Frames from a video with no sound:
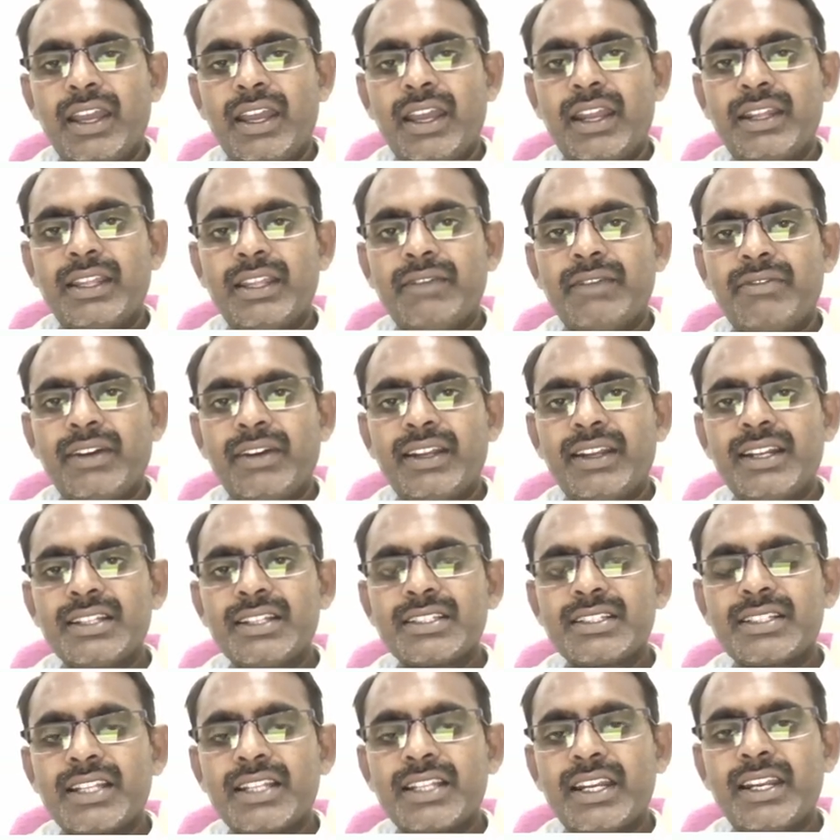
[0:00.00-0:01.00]
At the final
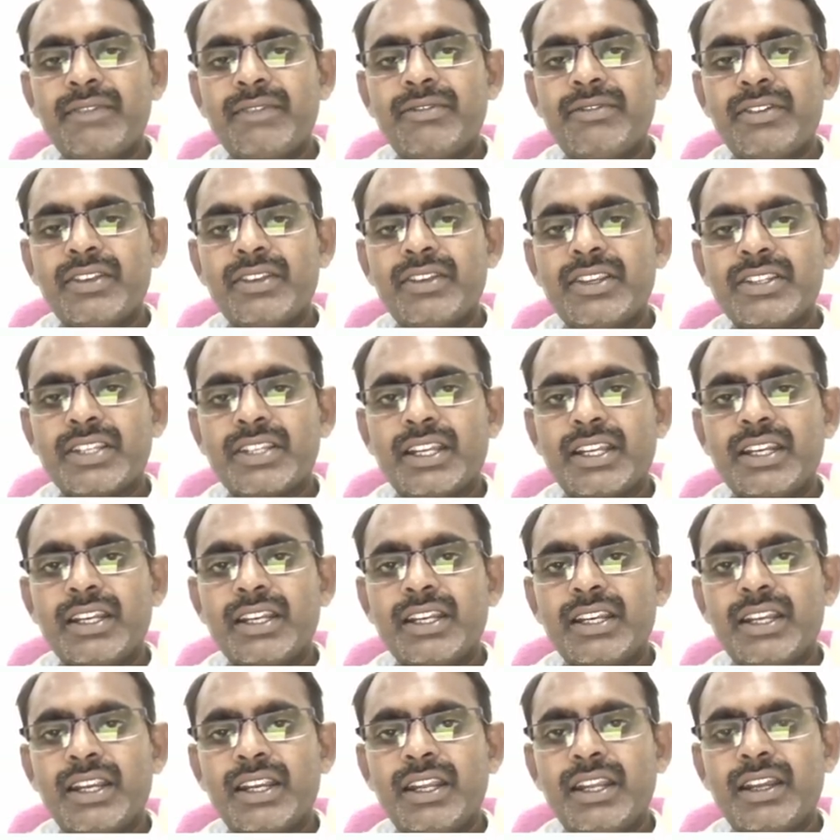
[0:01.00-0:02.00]
steady
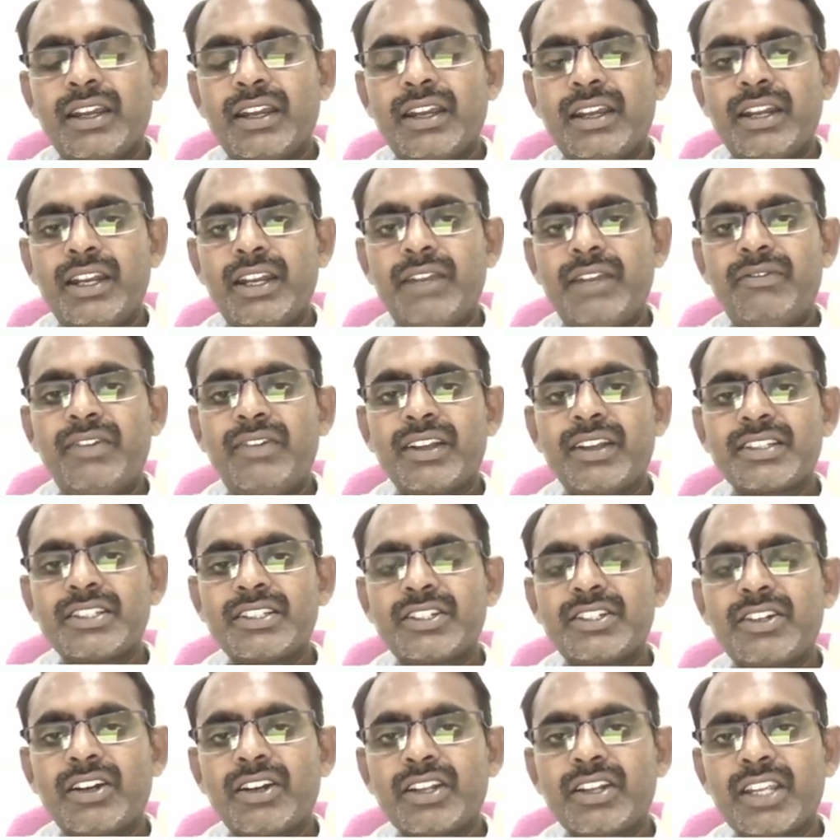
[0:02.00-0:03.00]
position,
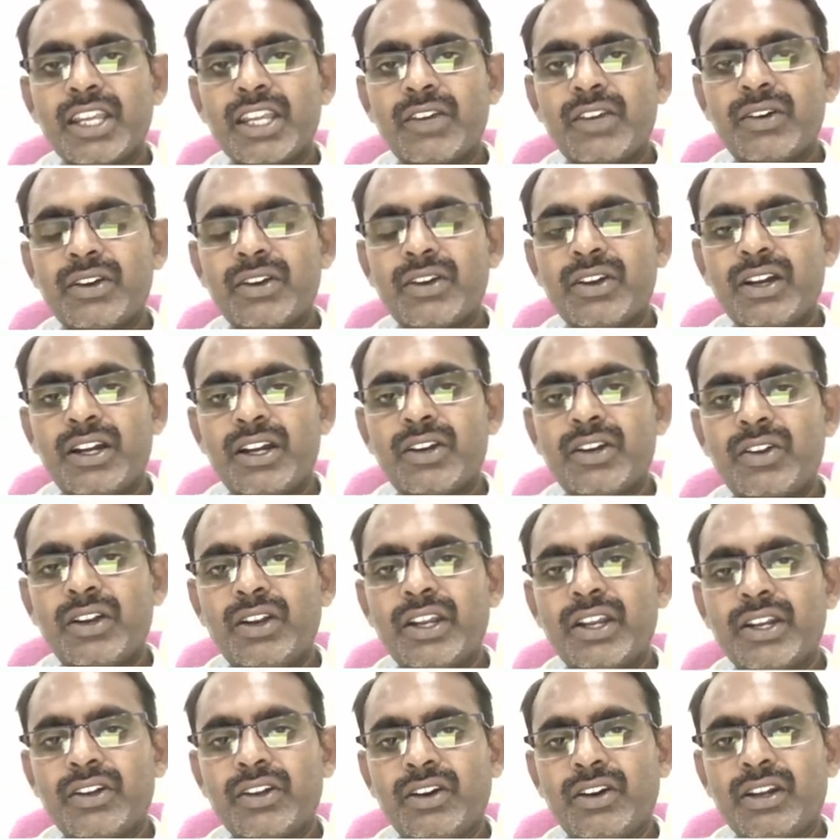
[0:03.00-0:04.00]
deflection torque equal to
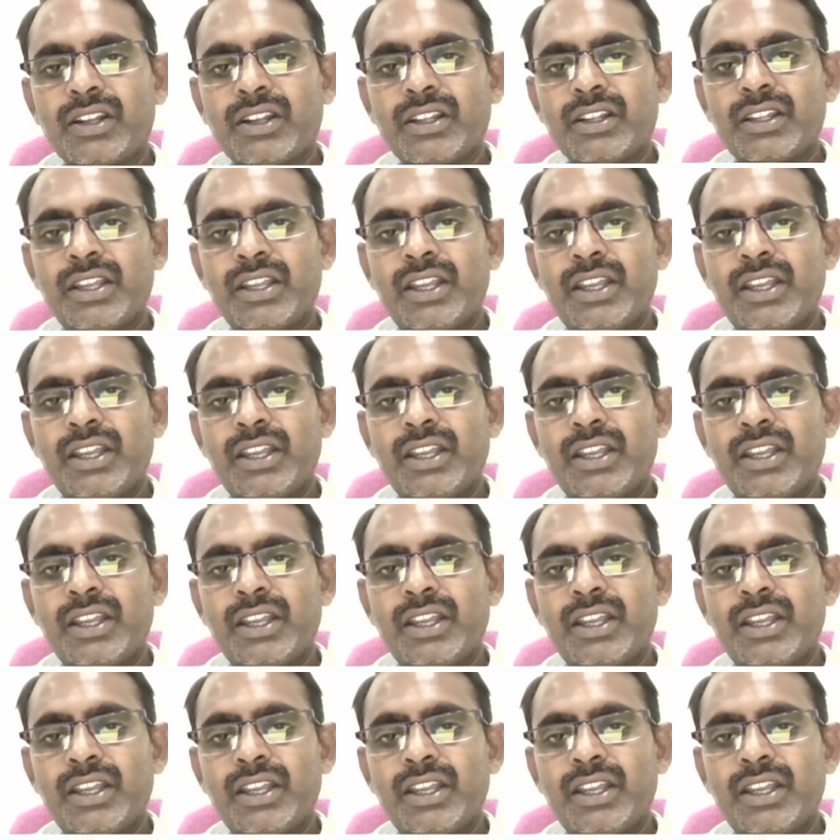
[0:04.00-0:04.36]
controlling torque.